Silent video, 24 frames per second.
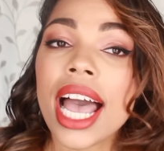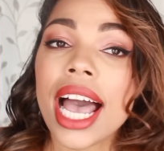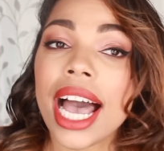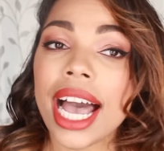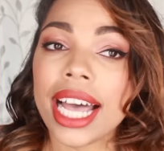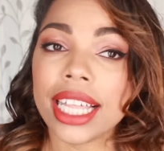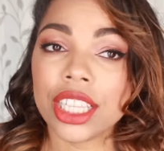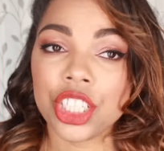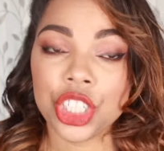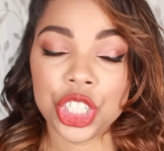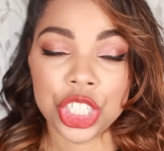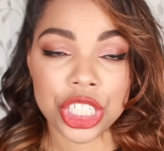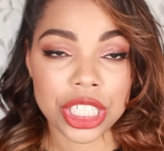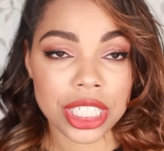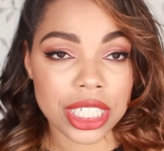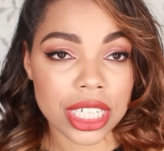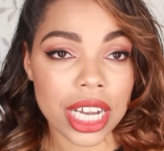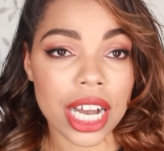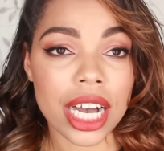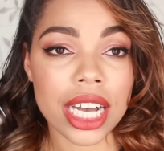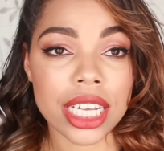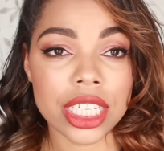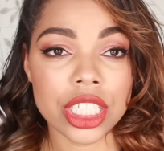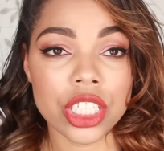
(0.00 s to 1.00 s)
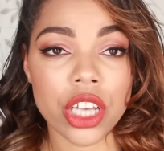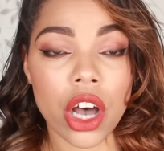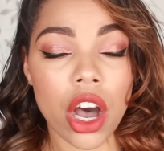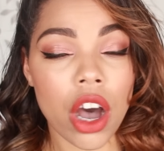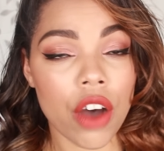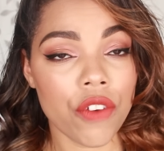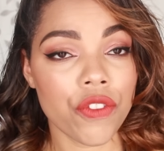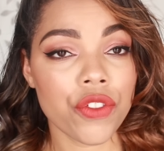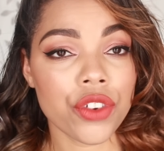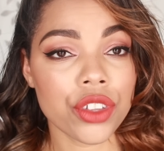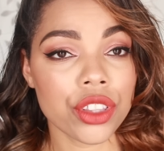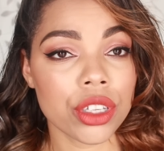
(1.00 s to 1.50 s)
and she does
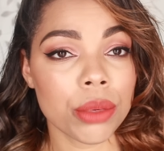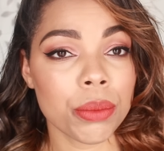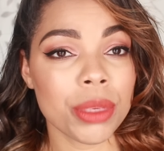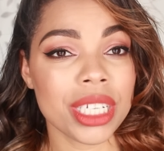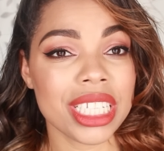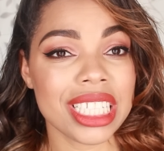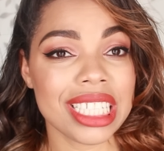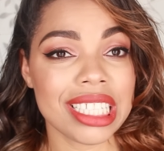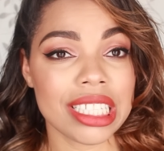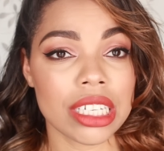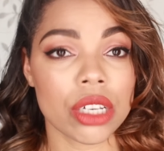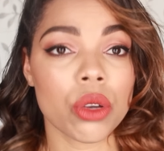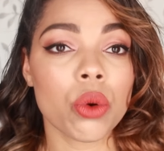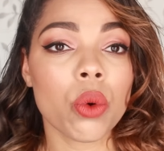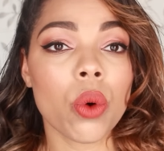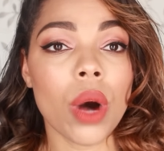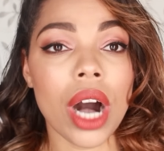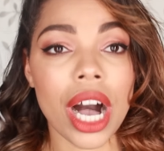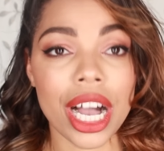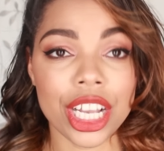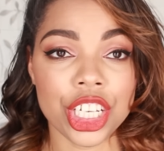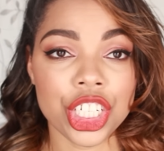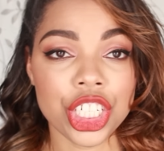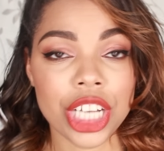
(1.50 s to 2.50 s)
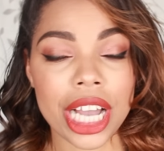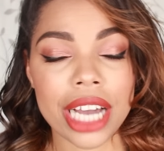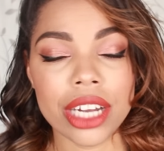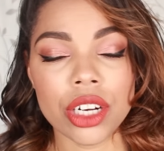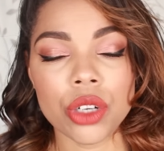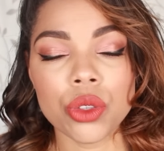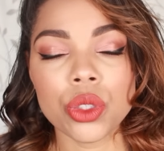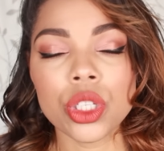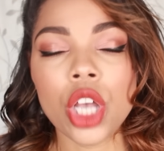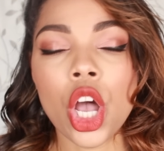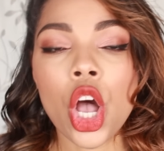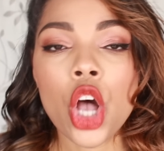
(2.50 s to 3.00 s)
offer them in single
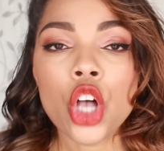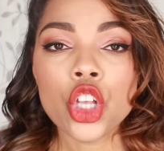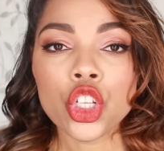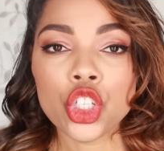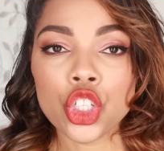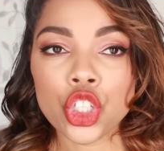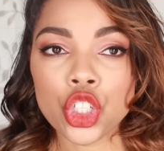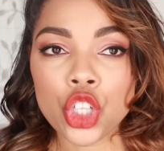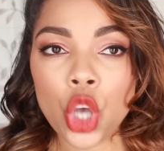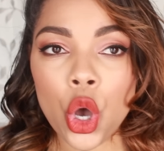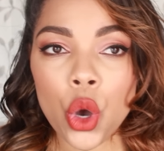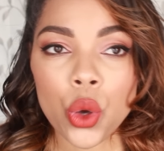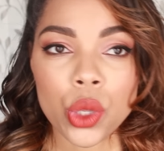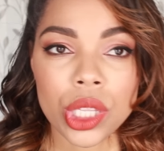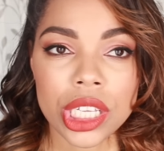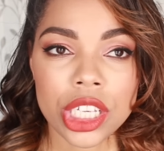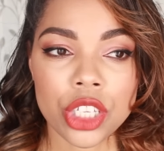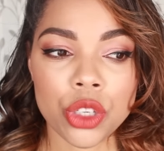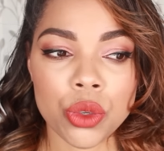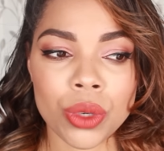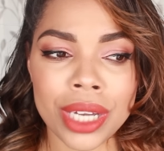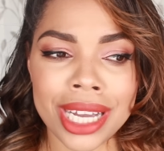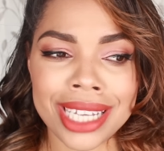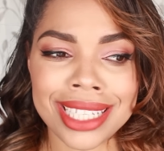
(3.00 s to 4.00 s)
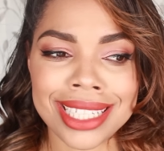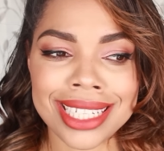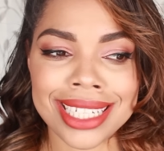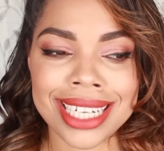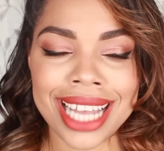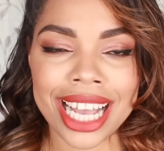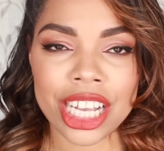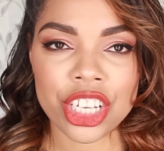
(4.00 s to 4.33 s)
eyeshadows so that you guys can